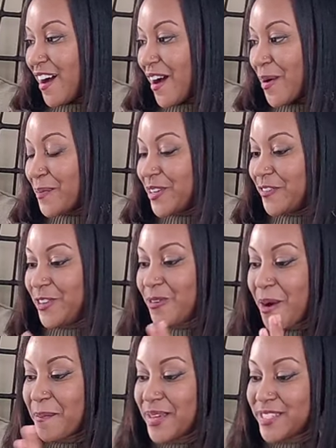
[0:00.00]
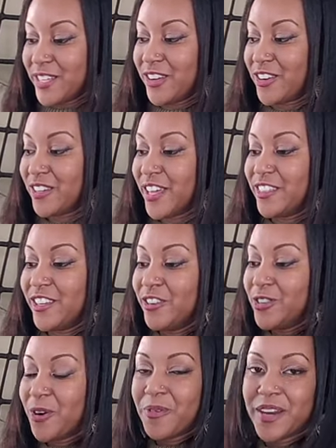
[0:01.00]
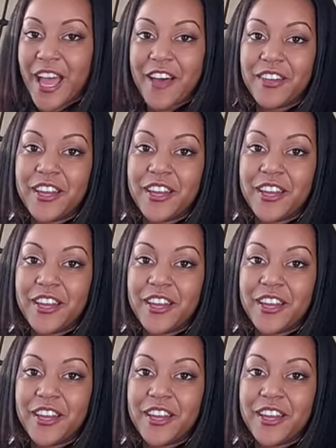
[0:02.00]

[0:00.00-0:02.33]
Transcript: Um, but if you are misting your calathea, you don't want to have